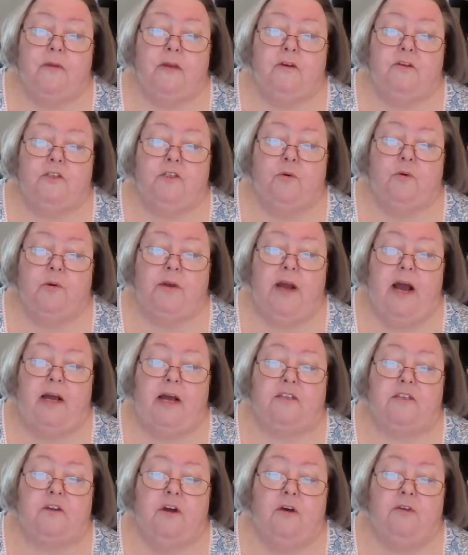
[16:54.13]
So when
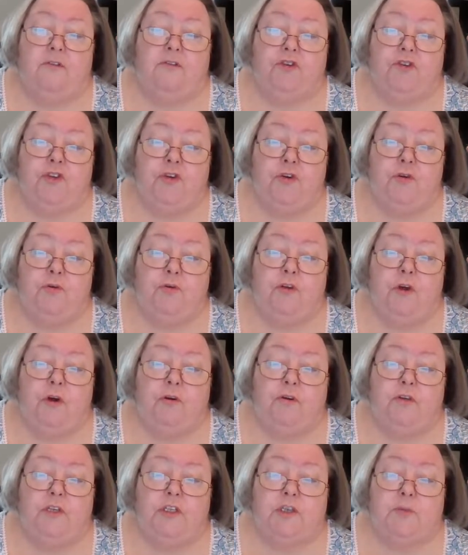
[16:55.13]
I saw the shoes
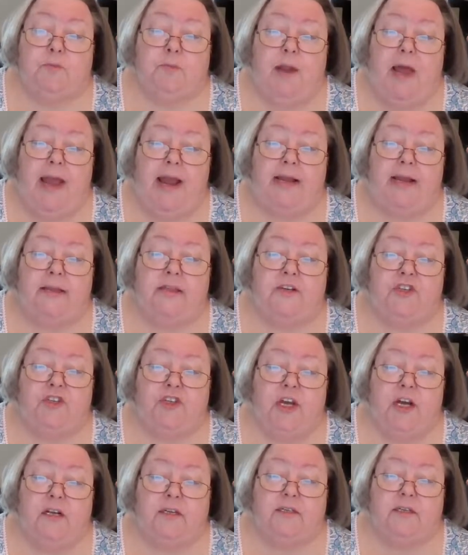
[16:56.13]
on display in the
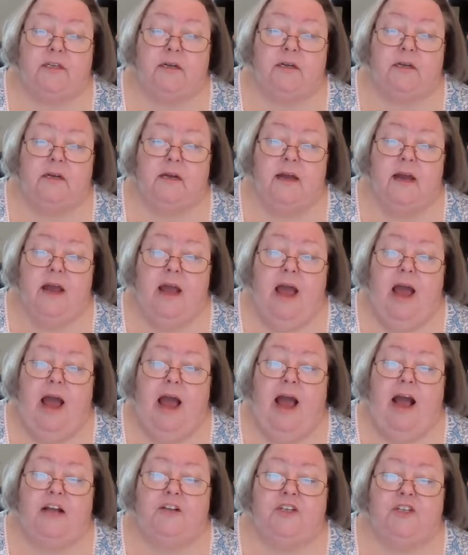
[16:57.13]
shelter,
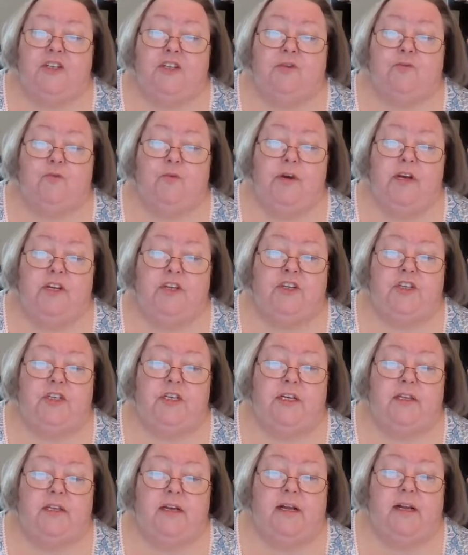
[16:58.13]
I just reached
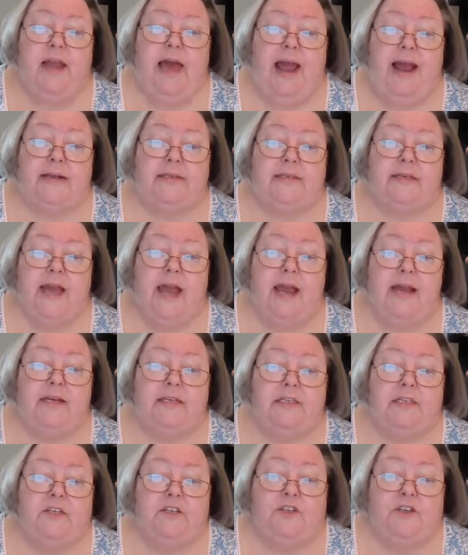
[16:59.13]
in the glass
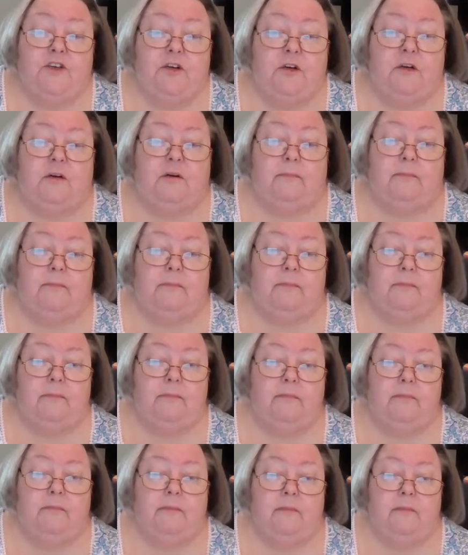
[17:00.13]
case and took them.
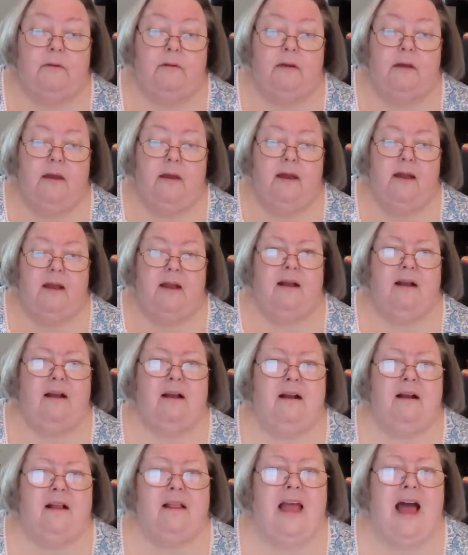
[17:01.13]

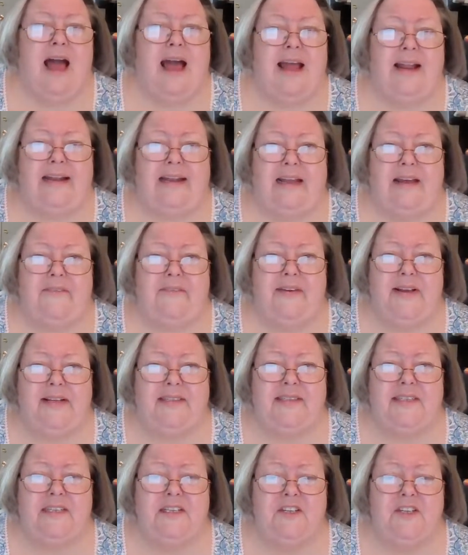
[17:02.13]
Clyde
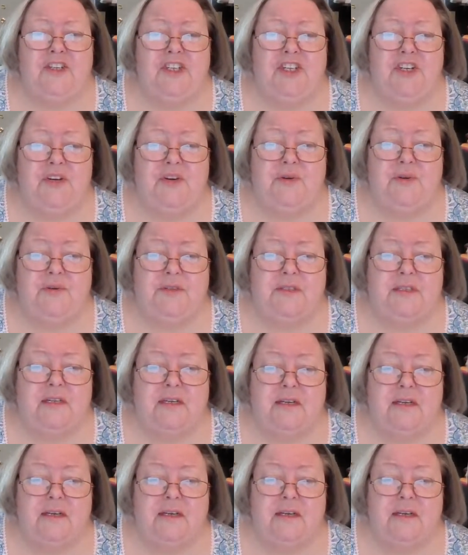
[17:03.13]
Livingston's shoes?